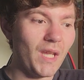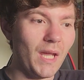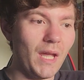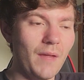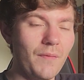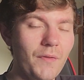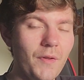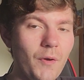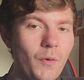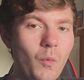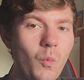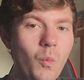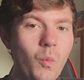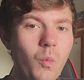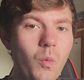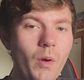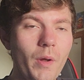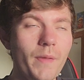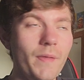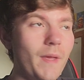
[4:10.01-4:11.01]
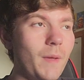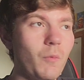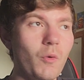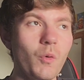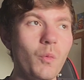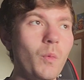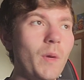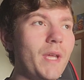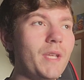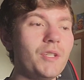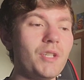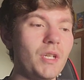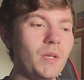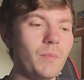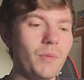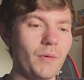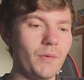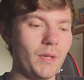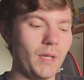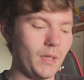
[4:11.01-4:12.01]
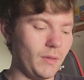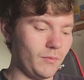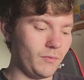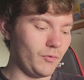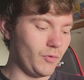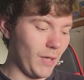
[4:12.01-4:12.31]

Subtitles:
and they were way cheaper than